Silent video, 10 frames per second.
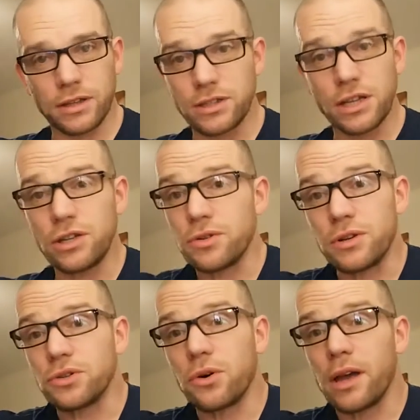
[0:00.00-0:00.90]
Continue
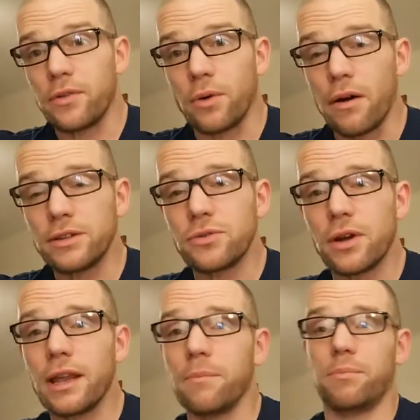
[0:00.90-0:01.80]
to enjoy it. If you are
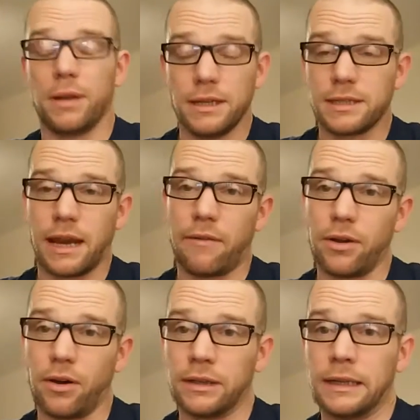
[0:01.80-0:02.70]
enjoying it, please
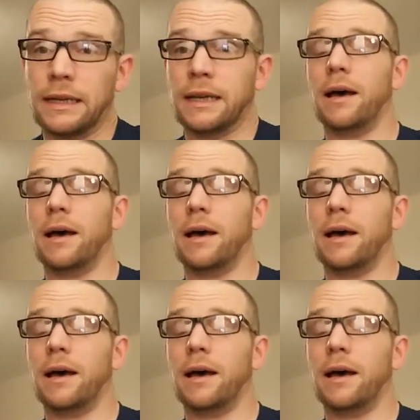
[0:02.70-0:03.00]
carry on.